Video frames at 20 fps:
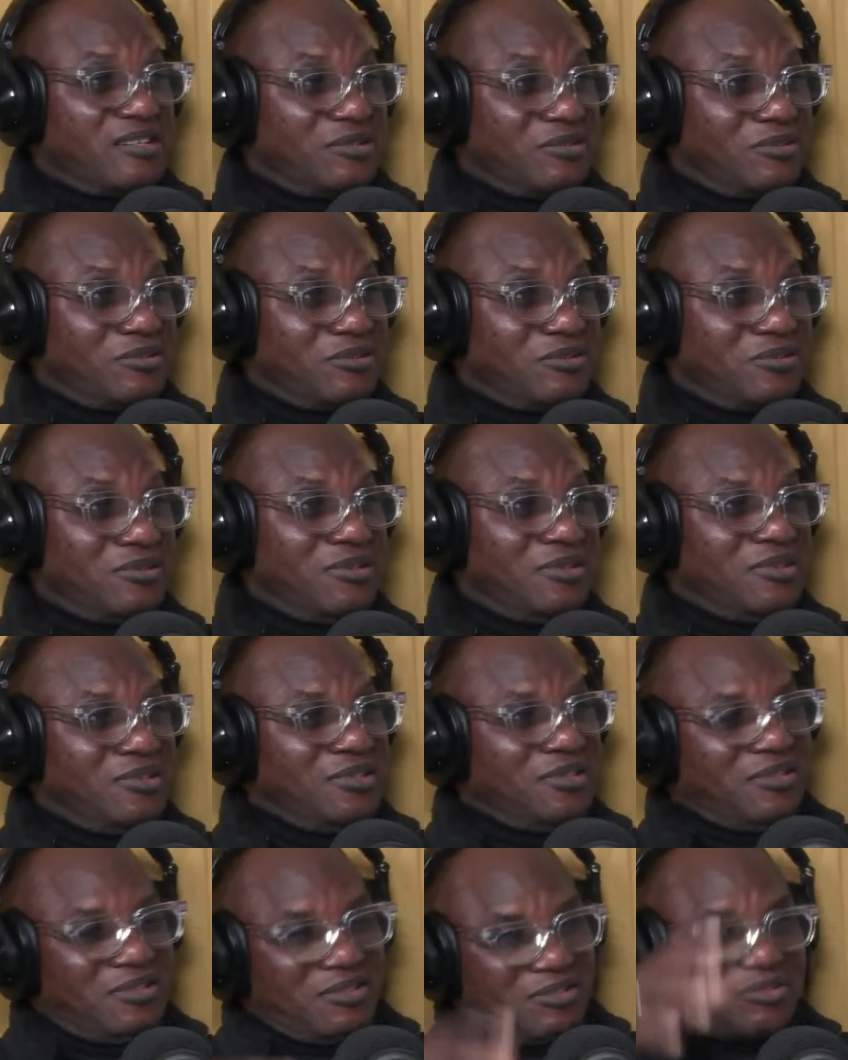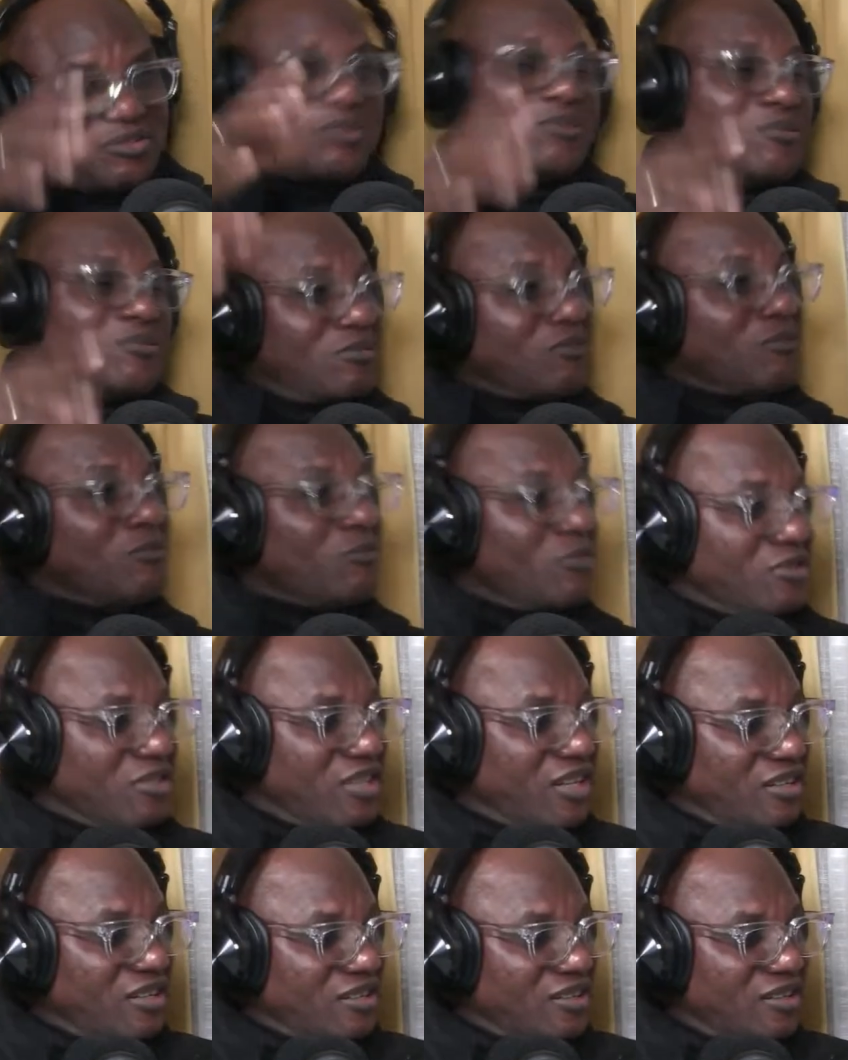you know, to grow more
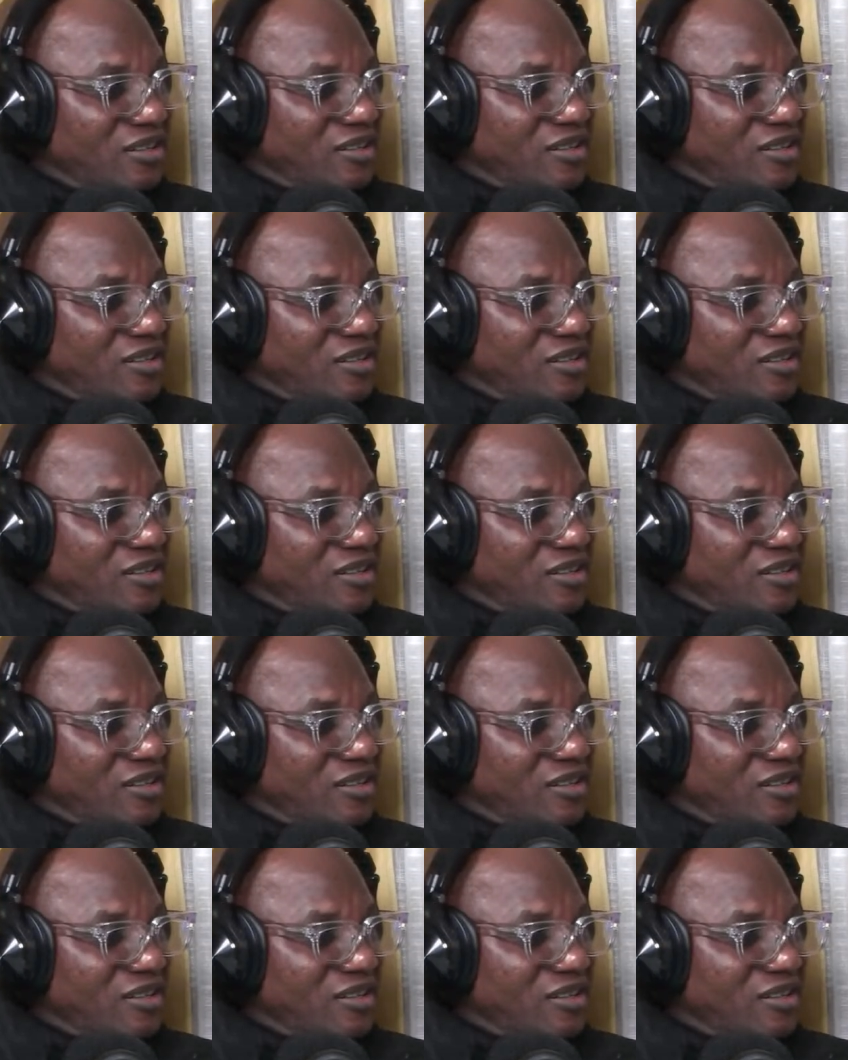than